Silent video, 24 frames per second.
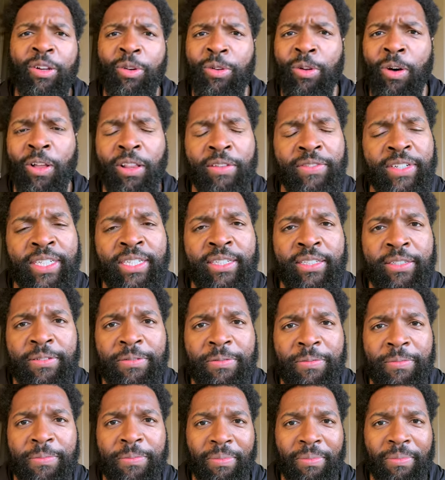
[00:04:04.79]
on all of us.
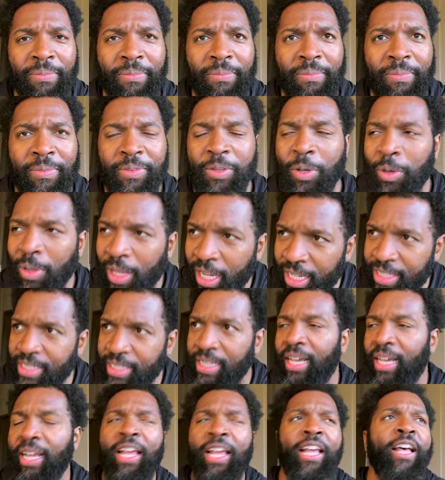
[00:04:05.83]
So that's
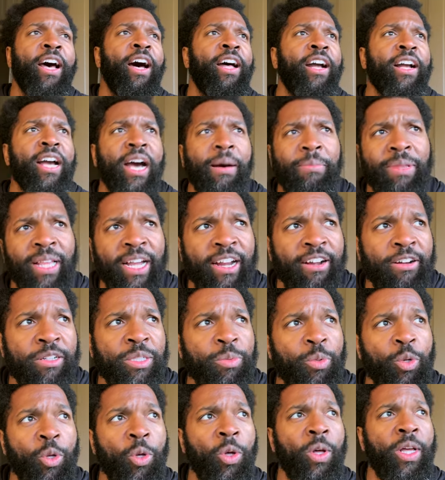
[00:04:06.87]
that. Uh, Kamala Harris
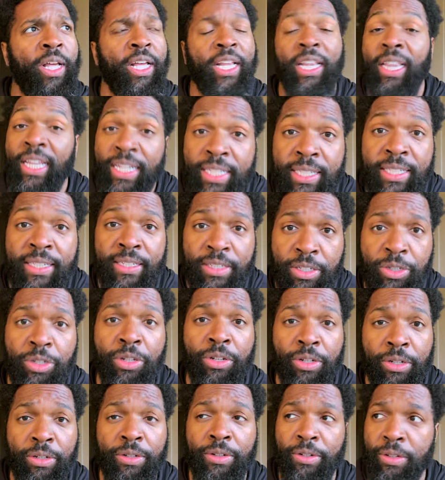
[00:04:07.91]
will listen
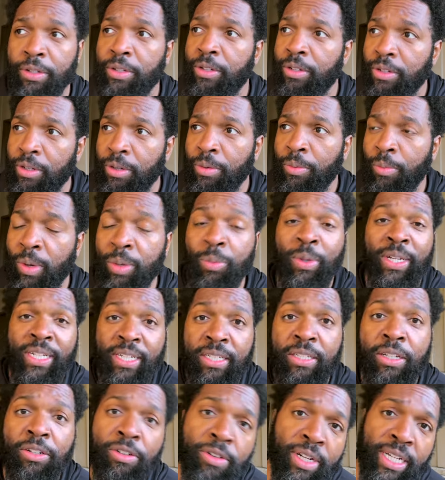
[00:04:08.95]
when we
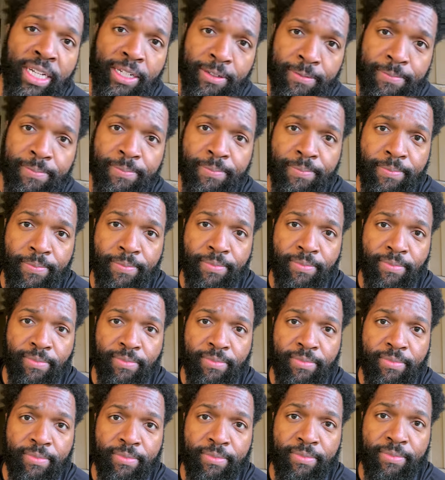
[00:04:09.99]
disagree.
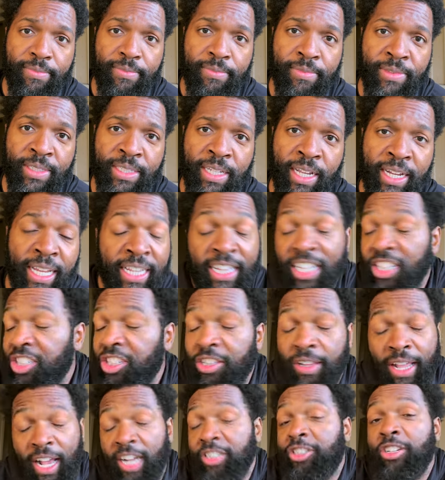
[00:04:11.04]
Again,
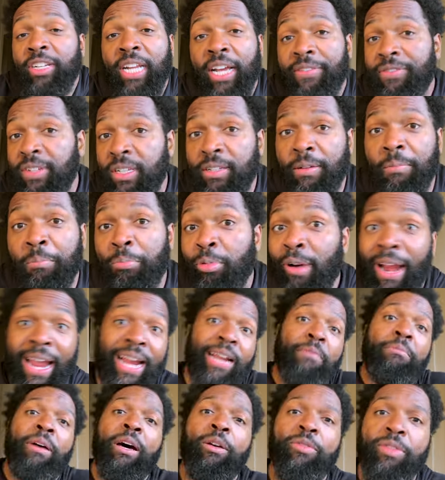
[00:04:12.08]
I shouldn't have to brag
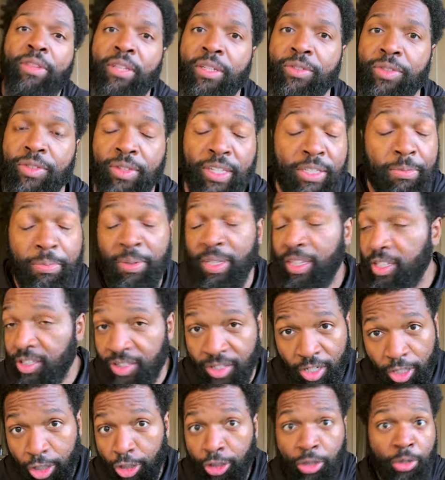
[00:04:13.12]
about this, this but this is
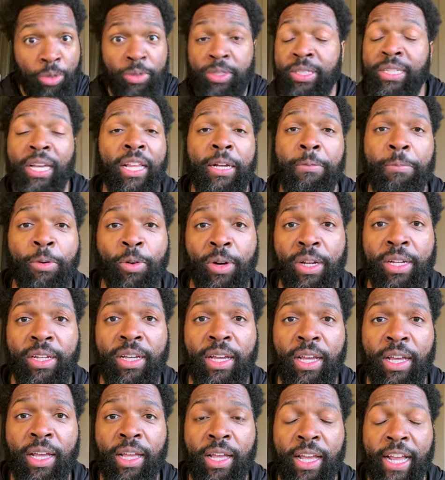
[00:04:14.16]
a huge selling point.
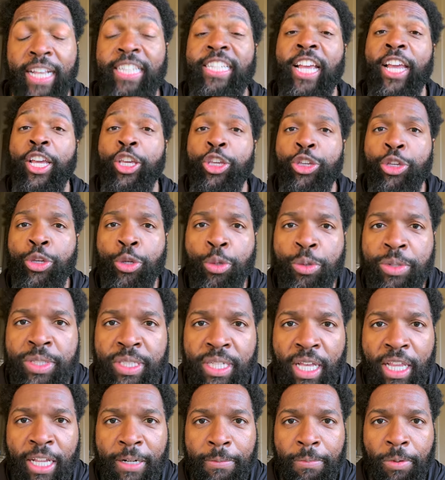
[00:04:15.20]
It's a huge
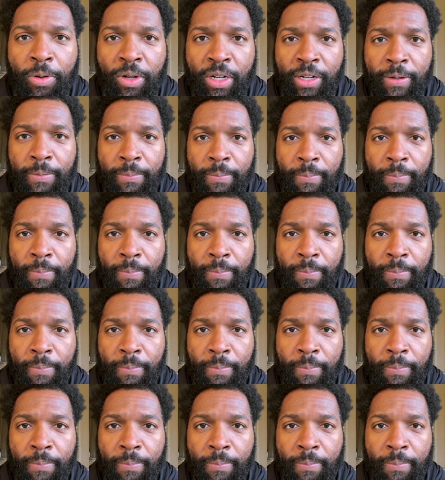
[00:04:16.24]
selling point.